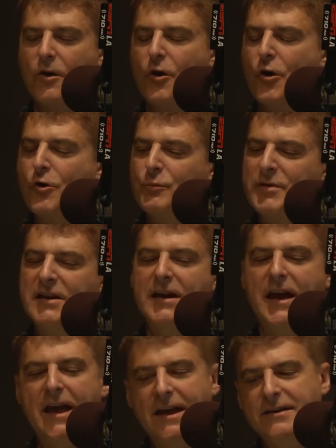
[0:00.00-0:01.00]

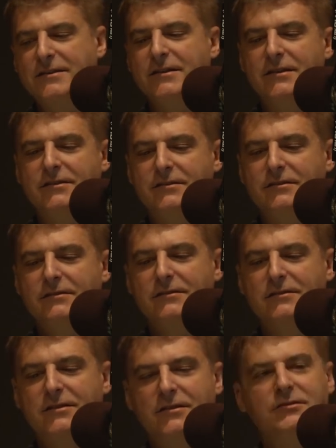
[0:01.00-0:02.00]
open-ended
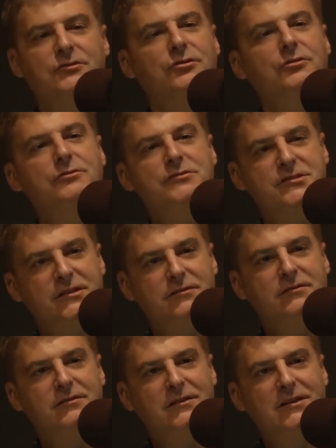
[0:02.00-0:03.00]
conclusion
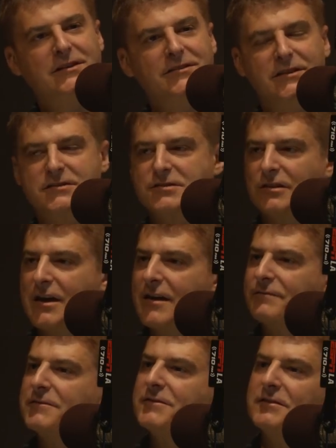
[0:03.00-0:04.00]
that's
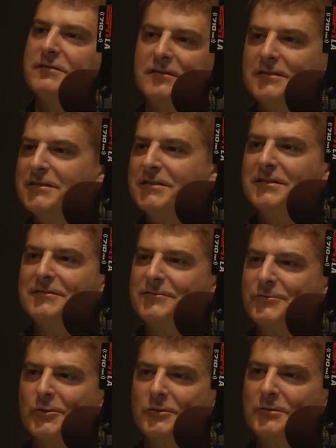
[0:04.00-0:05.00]
left
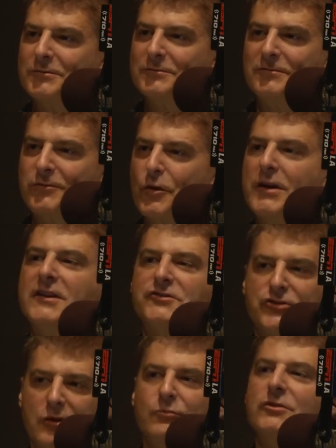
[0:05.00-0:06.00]
for
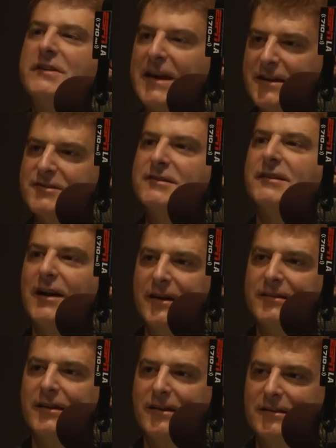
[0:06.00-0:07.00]
interpretation, I
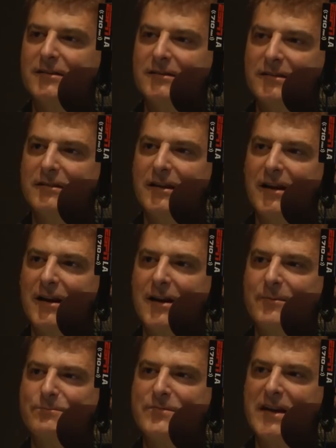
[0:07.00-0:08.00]
think,
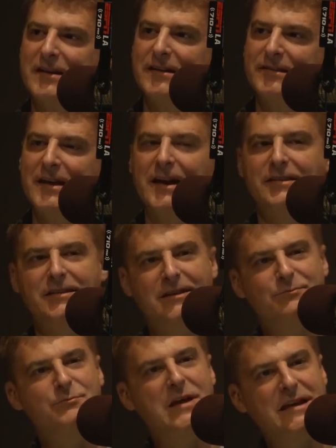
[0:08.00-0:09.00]
that I
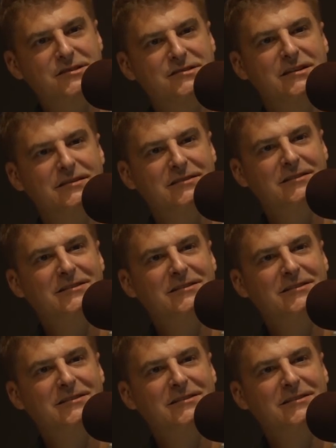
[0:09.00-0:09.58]
think makes it